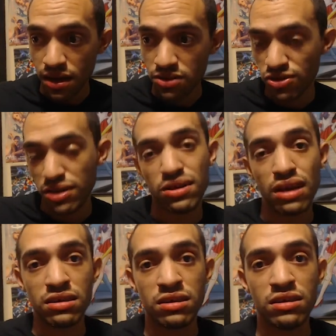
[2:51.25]
Dream
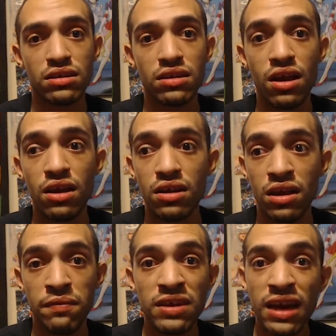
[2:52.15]
Drop Distance.
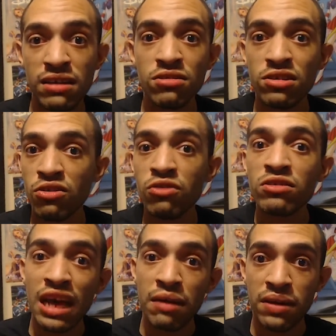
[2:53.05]
If you guys look at those
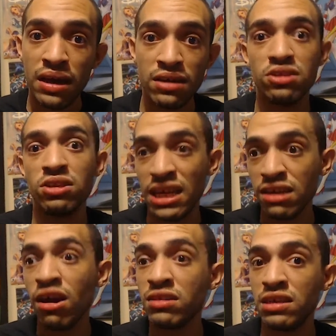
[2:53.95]
gameplays, they
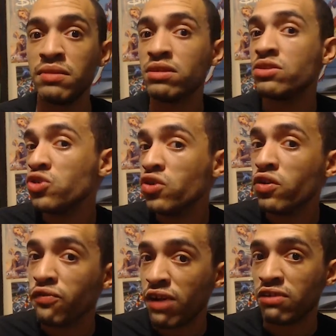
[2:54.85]
are similar
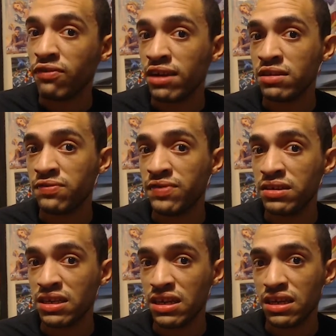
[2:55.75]
to Final Fantasy
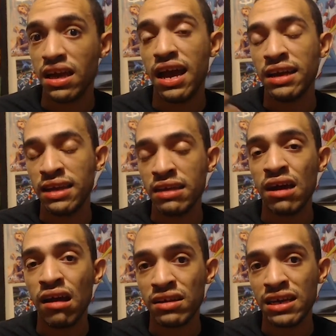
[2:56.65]
15. And that's
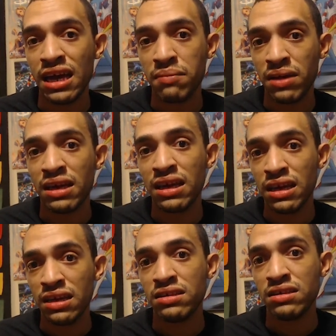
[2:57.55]
how the gameplay
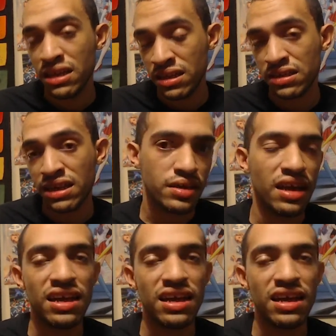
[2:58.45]
is in this game.